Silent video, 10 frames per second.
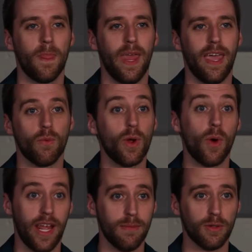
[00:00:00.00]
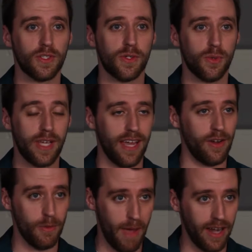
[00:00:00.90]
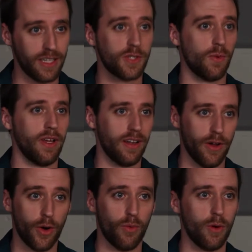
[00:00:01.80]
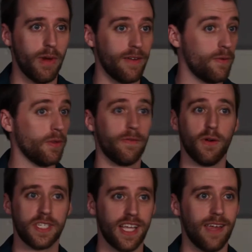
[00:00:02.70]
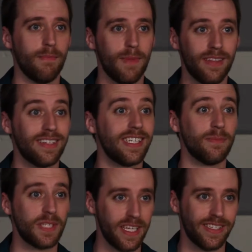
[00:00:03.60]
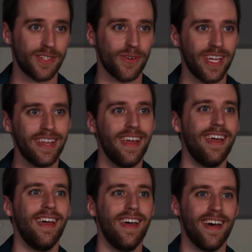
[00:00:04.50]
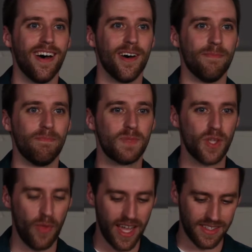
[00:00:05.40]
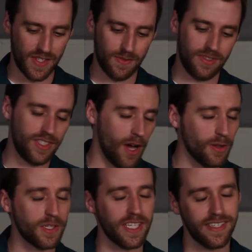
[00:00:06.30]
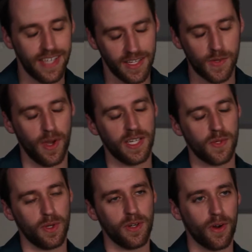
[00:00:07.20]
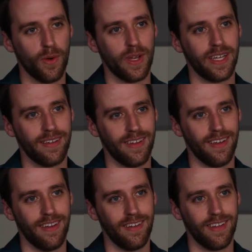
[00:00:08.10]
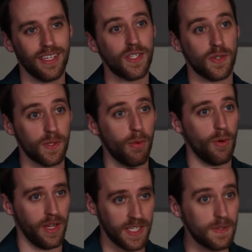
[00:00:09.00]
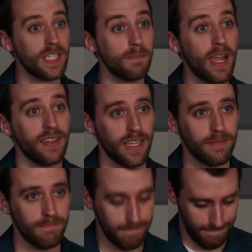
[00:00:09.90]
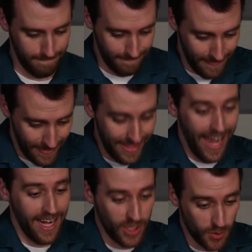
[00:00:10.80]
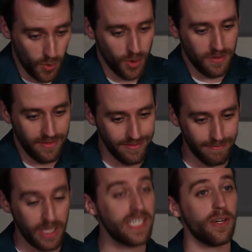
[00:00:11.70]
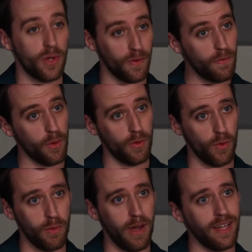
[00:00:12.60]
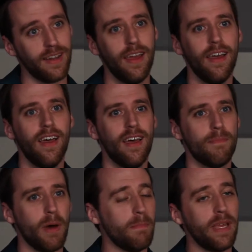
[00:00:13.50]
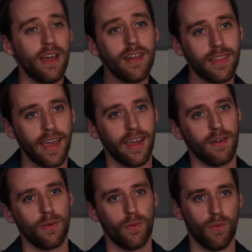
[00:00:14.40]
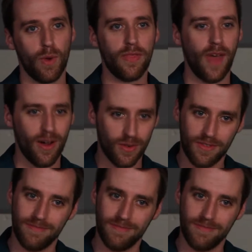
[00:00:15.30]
And we were able to get pneumatics running on our robot for the first time in the team's history. So that's dollars and cents wise what you're going into supporting is mainly the actual material for the robot. But beyond that, without